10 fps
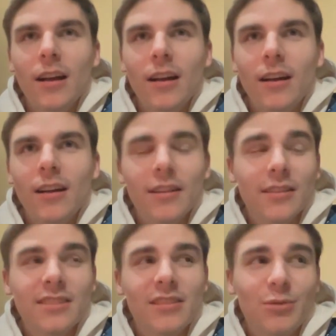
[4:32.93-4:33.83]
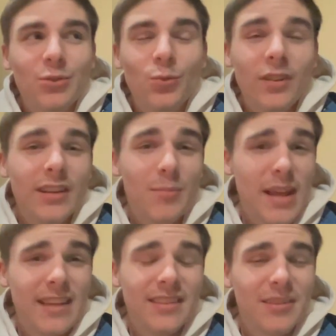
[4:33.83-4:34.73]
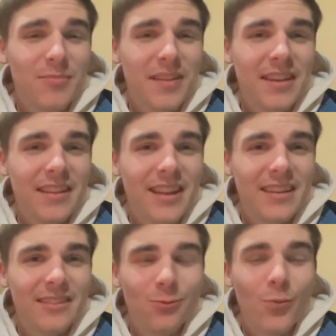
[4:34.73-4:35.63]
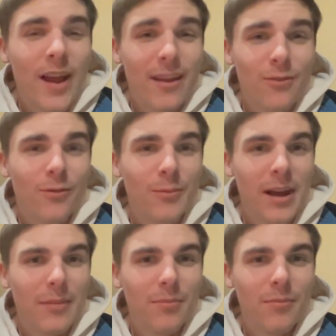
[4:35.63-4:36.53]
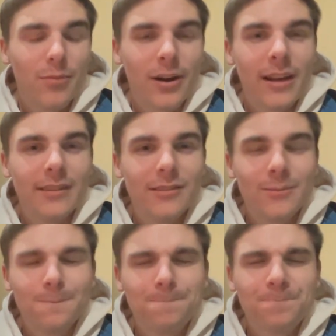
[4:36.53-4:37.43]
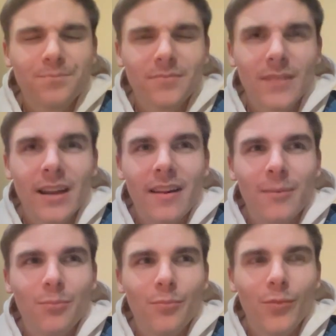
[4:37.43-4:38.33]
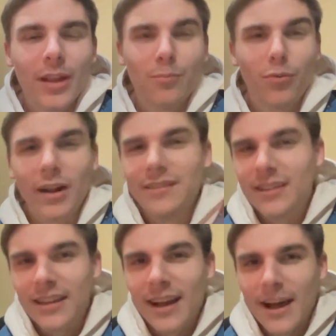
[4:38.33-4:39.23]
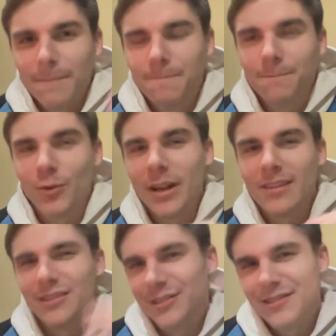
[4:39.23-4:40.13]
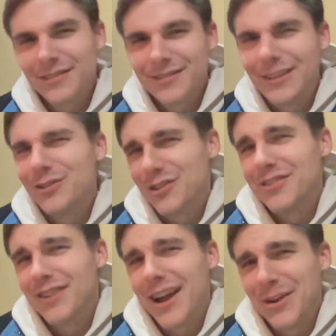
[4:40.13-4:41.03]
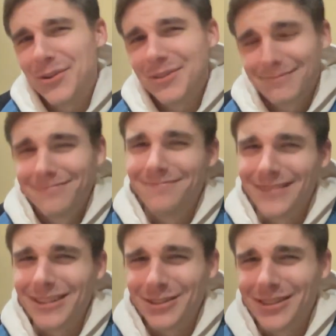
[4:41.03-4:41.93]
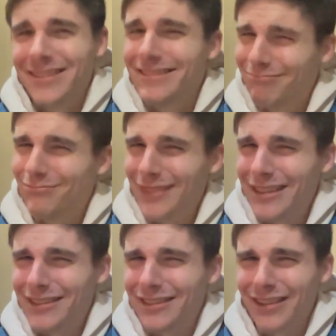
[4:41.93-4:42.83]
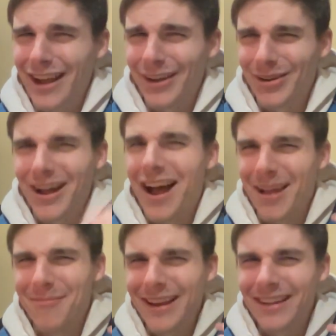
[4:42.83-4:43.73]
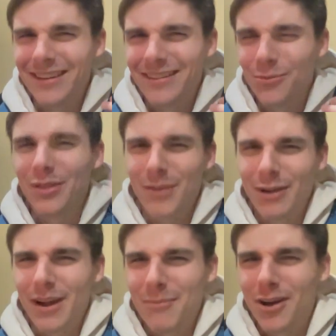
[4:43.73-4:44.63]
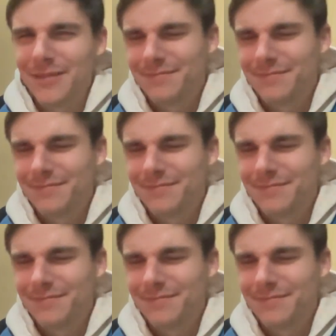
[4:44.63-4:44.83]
unless someone's willing to pay something that is way over my price that I'm like pricing it at, right? Because it's designer. It's designer. I made it with my grandma.